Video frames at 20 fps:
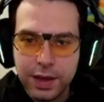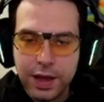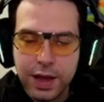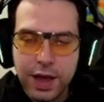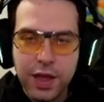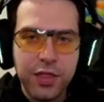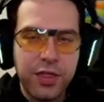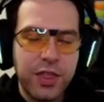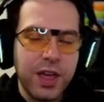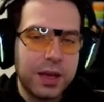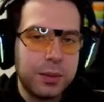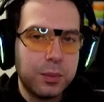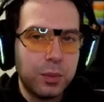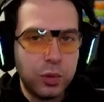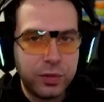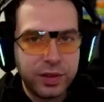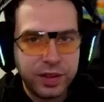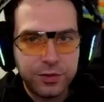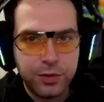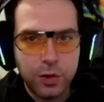And then
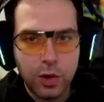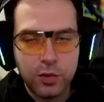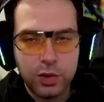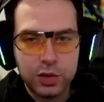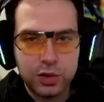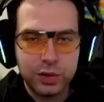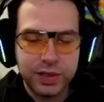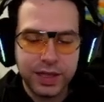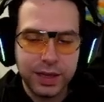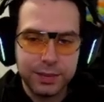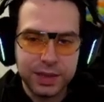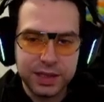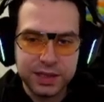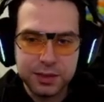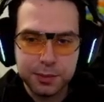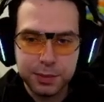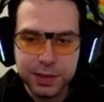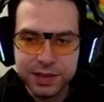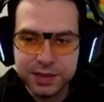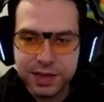moving forward to Gimli's
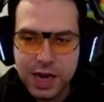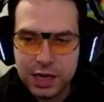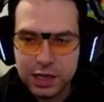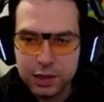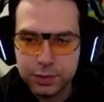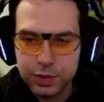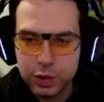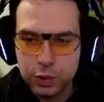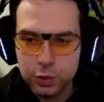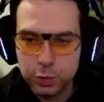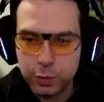speed attribute,